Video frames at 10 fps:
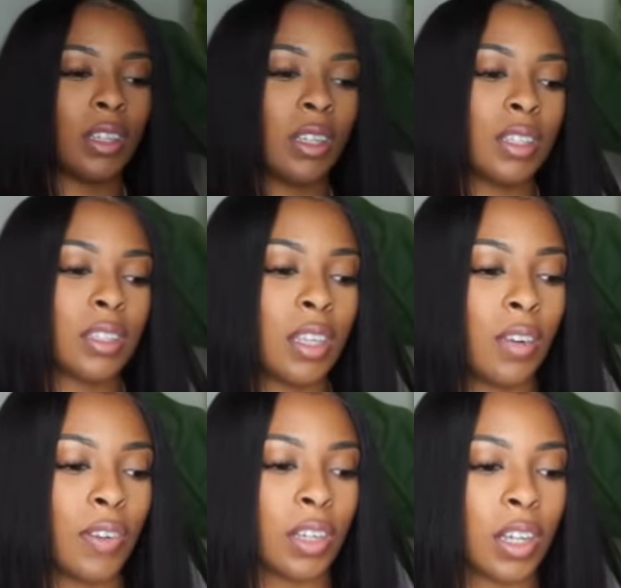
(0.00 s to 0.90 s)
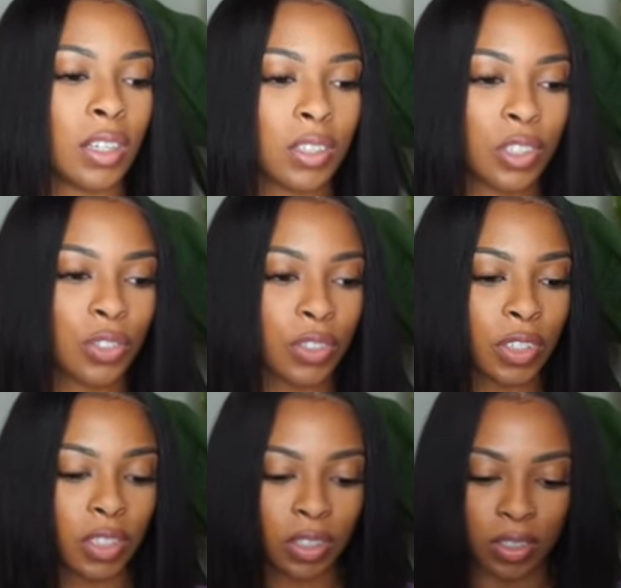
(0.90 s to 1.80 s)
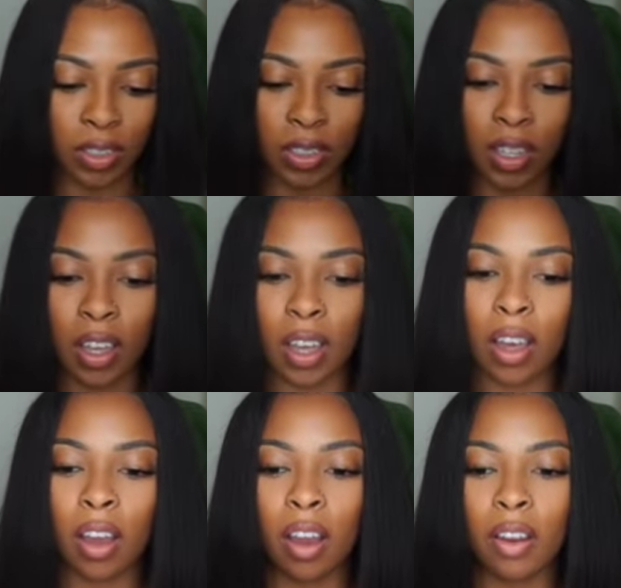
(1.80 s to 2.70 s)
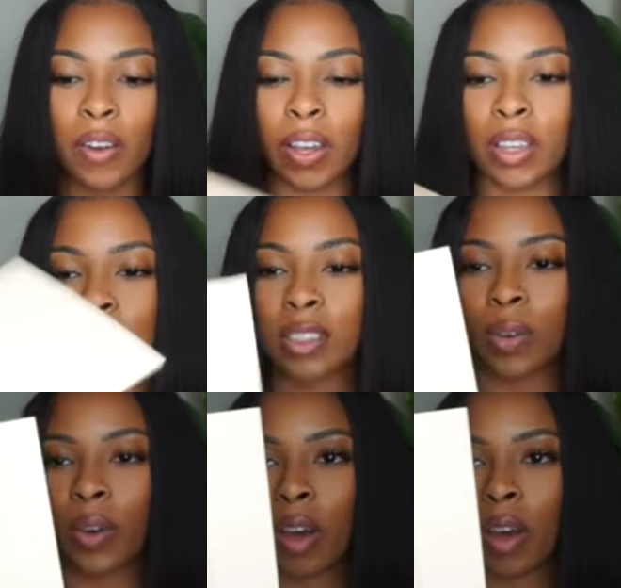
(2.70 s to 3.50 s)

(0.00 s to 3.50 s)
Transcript: It's giving luxury. Alright, so it